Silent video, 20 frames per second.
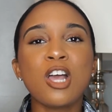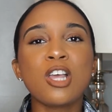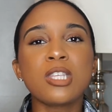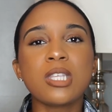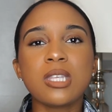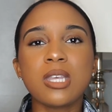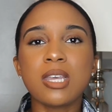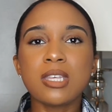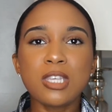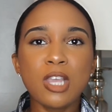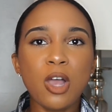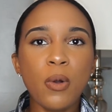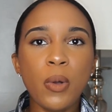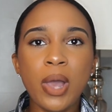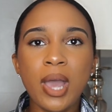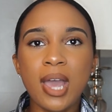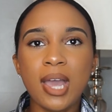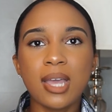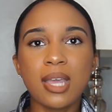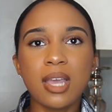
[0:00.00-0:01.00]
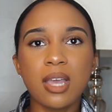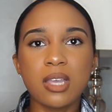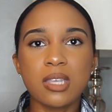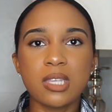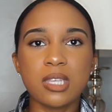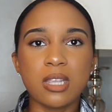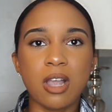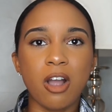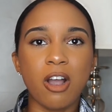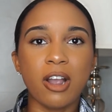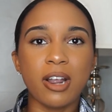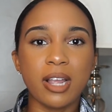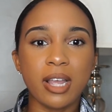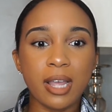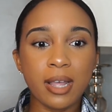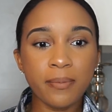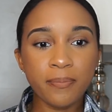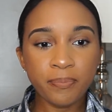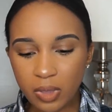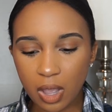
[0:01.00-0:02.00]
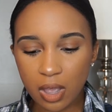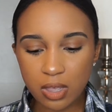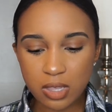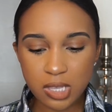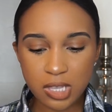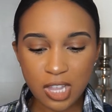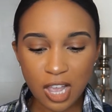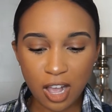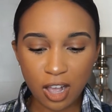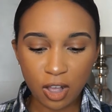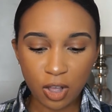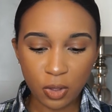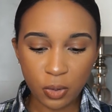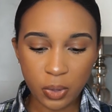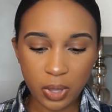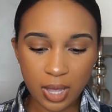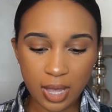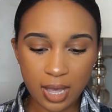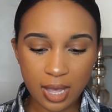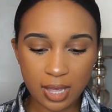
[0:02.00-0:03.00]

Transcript: So let's go ahead and get started. So